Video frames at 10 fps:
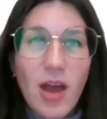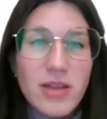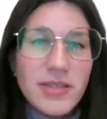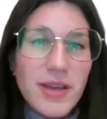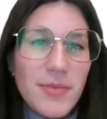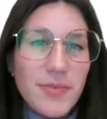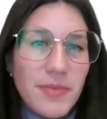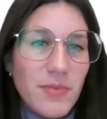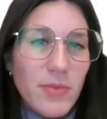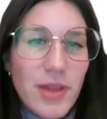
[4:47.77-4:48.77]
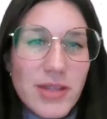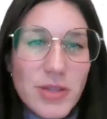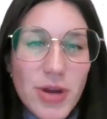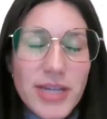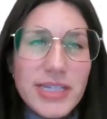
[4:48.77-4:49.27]
Awesome. Well,
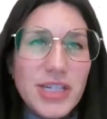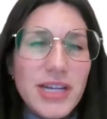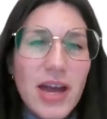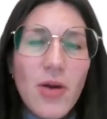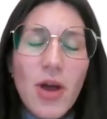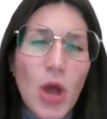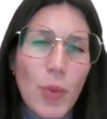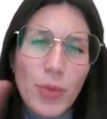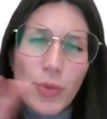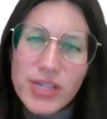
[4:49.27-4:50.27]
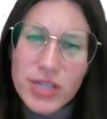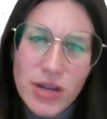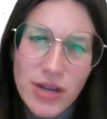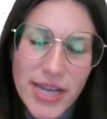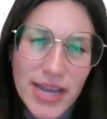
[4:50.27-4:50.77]
that's great, DJ. Now, when we
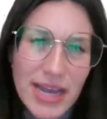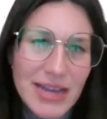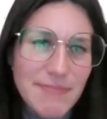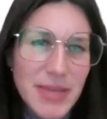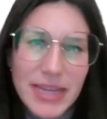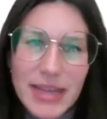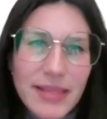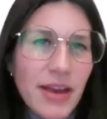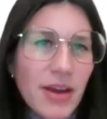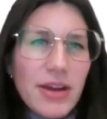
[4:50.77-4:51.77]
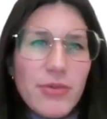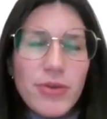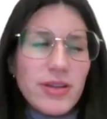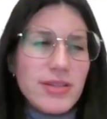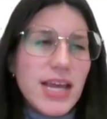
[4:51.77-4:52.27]
saw it milling there
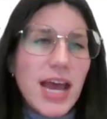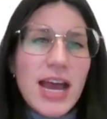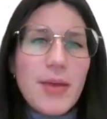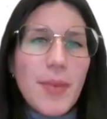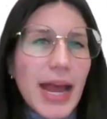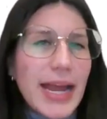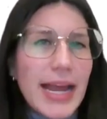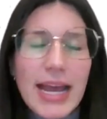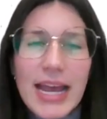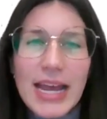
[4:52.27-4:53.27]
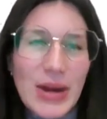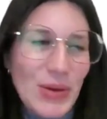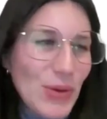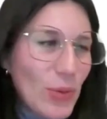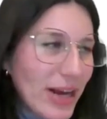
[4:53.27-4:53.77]
in real time,
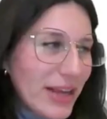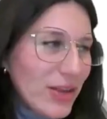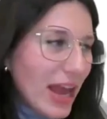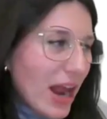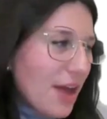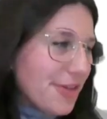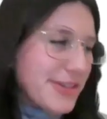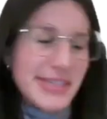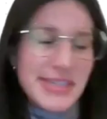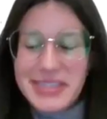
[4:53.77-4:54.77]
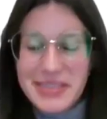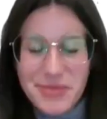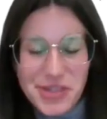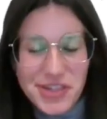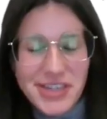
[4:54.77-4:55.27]
when I look at other
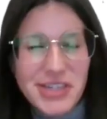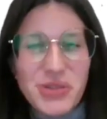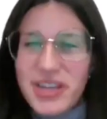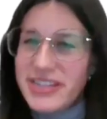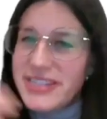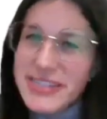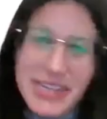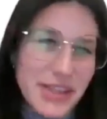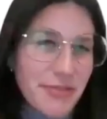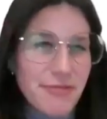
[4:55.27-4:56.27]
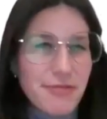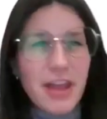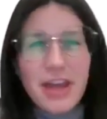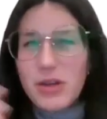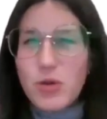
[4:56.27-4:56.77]
CNC machines, you can see the
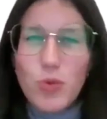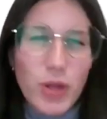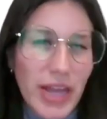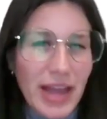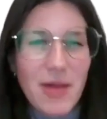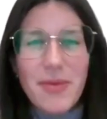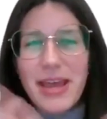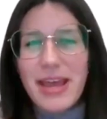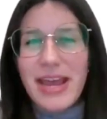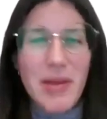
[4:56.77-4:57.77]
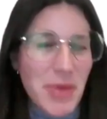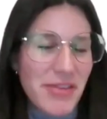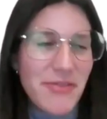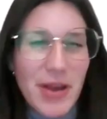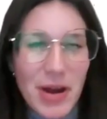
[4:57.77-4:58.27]
flood coolant coming in. I
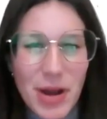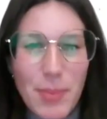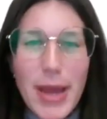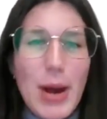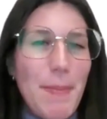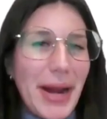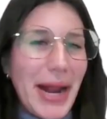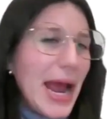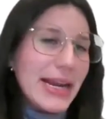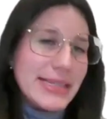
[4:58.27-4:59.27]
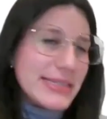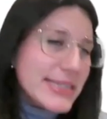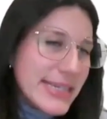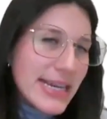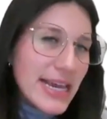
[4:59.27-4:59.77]
mean, it's very apparent, but I
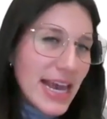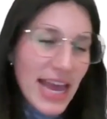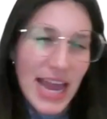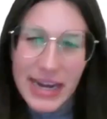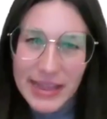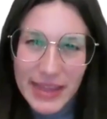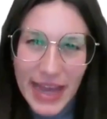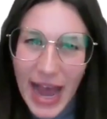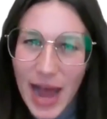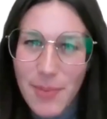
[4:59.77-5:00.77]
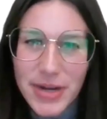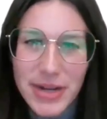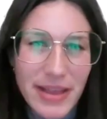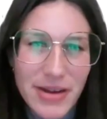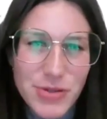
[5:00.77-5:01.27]
didn't see anything
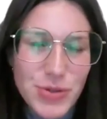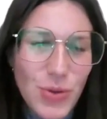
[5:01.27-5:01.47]
happening there.